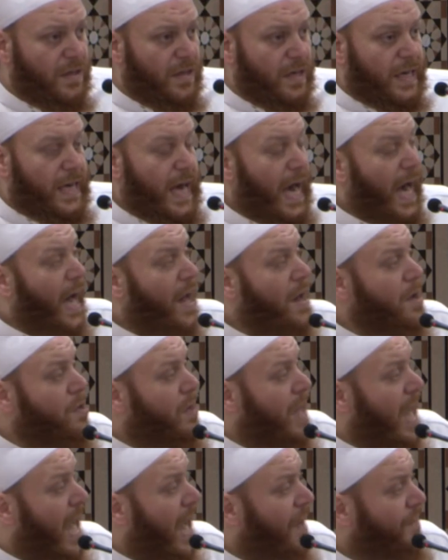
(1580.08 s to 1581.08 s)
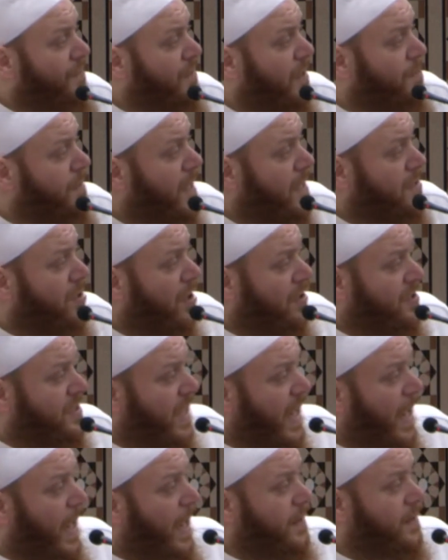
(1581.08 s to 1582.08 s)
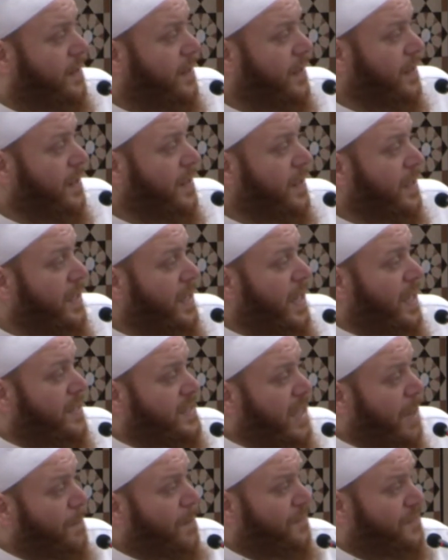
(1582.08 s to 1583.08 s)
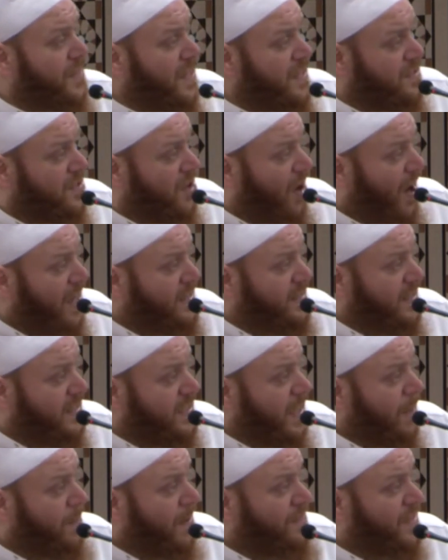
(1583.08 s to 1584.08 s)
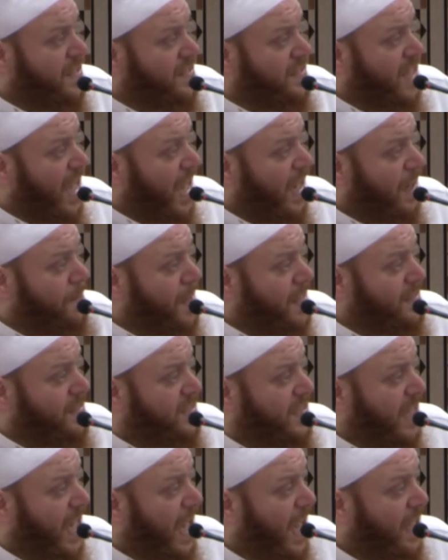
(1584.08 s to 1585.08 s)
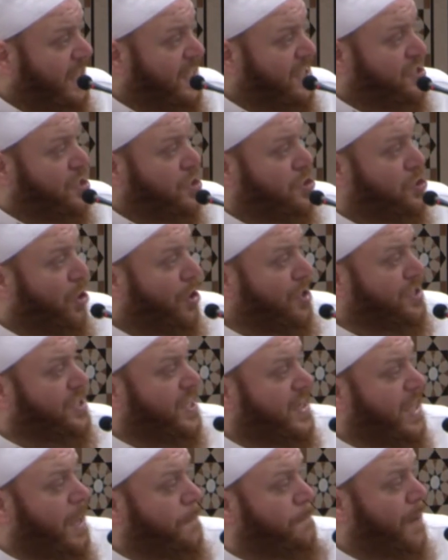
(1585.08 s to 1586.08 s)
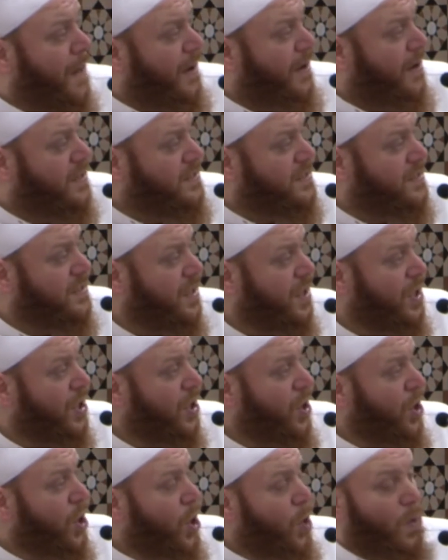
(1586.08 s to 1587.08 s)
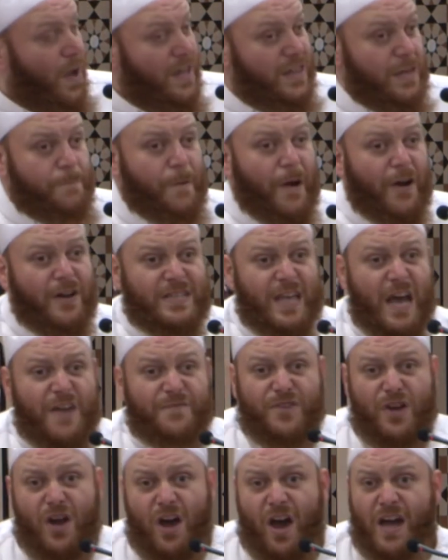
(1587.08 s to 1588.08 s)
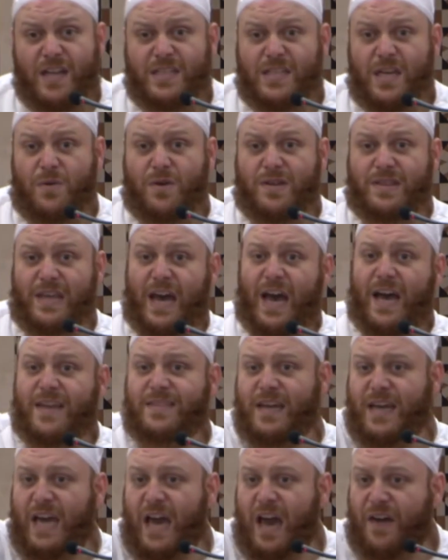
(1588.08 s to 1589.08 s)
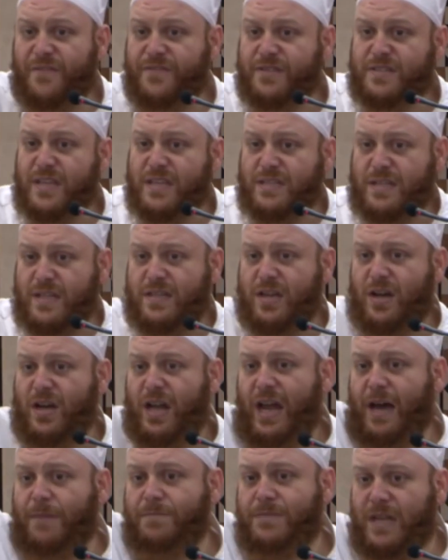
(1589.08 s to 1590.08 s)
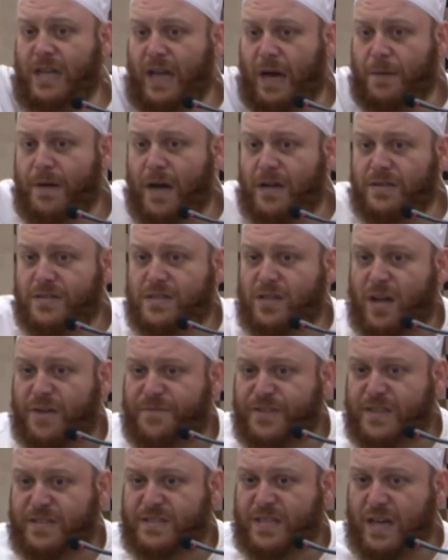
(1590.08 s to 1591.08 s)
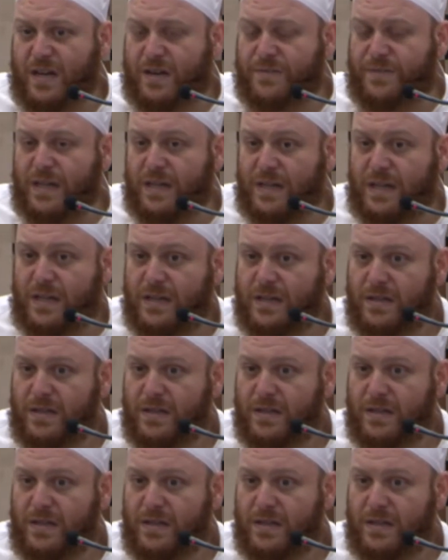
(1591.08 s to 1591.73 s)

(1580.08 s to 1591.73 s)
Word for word: Go and look after them, that's your jihad." Now some of these guys and some of these young men's jihad is to torture their parents. Well, the parents have no idea where they are and they go overseas. They tell you, "Alhamdulillah, I'm going to die for the sake of Allah.